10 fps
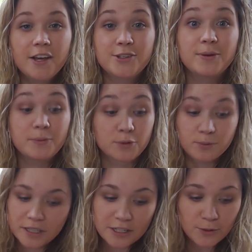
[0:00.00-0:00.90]
So it was
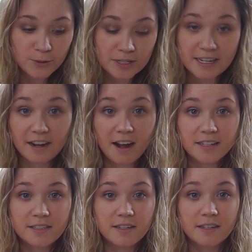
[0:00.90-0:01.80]
really cool because I got
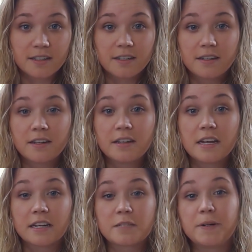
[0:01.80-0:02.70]
to
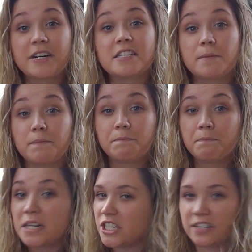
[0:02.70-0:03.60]
experience a
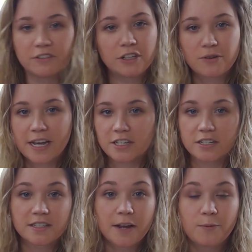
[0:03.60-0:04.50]
bunch of different
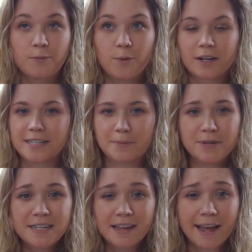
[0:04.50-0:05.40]
locations. I
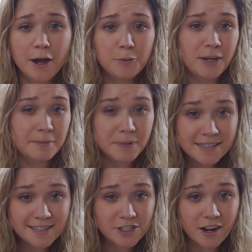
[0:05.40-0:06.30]
helped at a
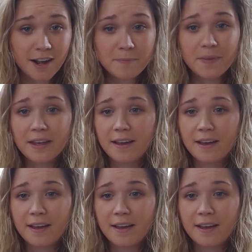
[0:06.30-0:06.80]
pizza shop,